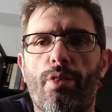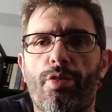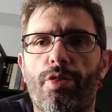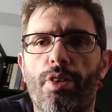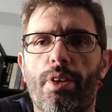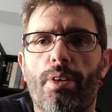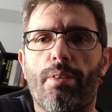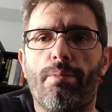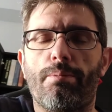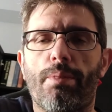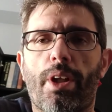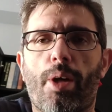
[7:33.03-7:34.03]
of
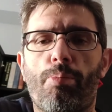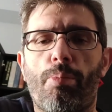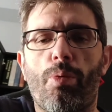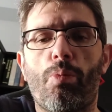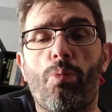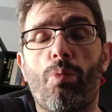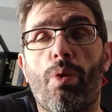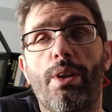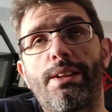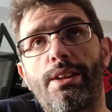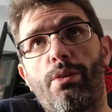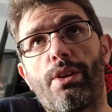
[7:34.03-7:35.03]
um, a couple, one
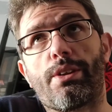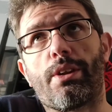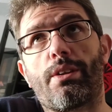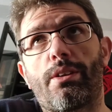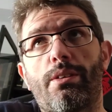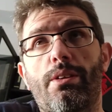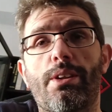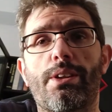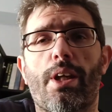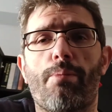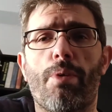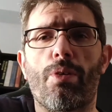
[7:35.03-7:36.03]
series that has
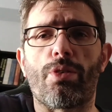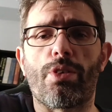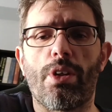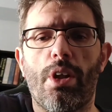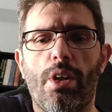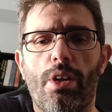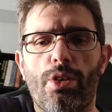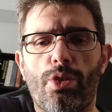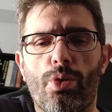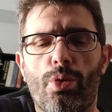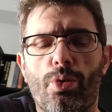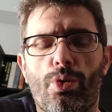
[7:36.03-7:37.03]
come out
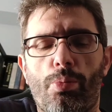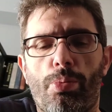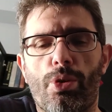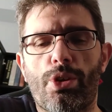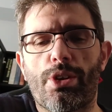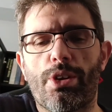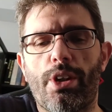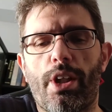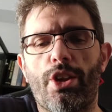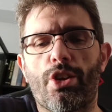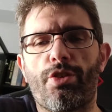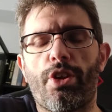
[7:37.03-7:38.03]
to, two books, The
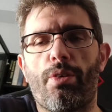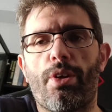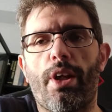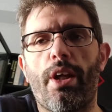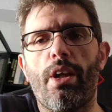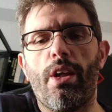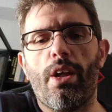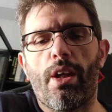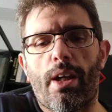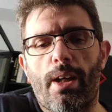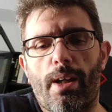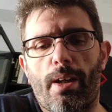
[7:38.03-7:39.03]
Age of Tyranny
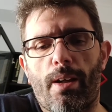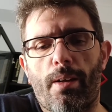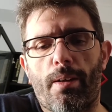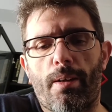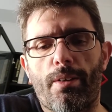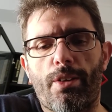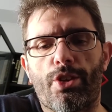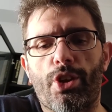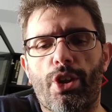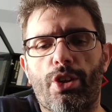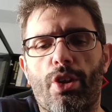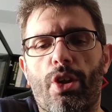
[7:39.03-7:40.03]
uh, the
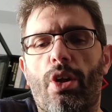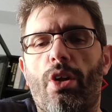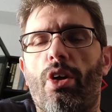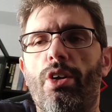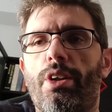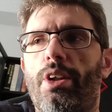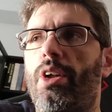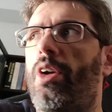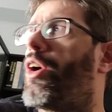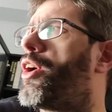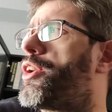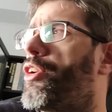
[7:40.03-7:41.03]
Traitor God and
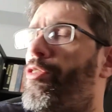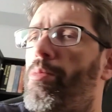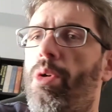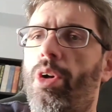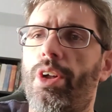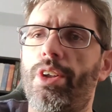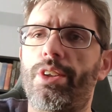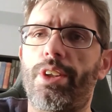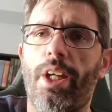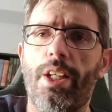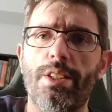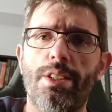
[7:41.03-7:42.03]
gods of broken
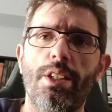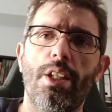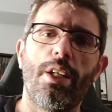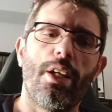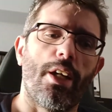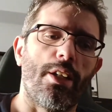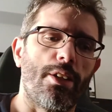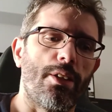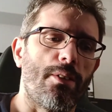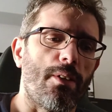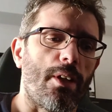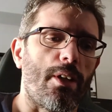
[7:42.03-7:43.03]
things
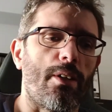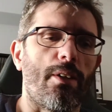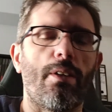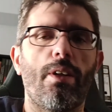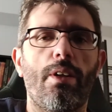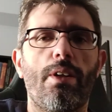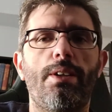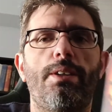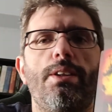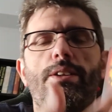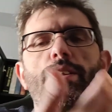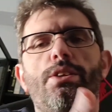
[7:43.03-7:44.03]
and, and
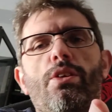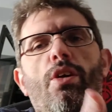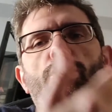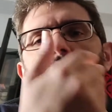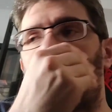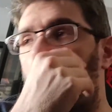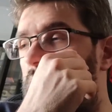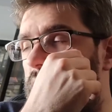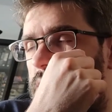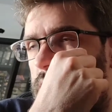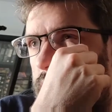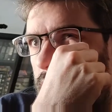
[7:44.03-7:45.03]
since this novel
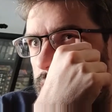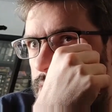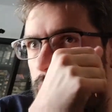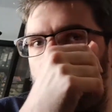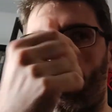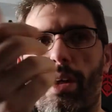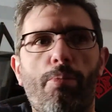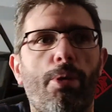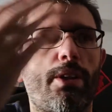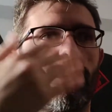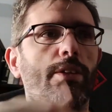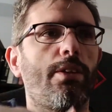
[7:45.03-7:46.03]
was the seventh samurai but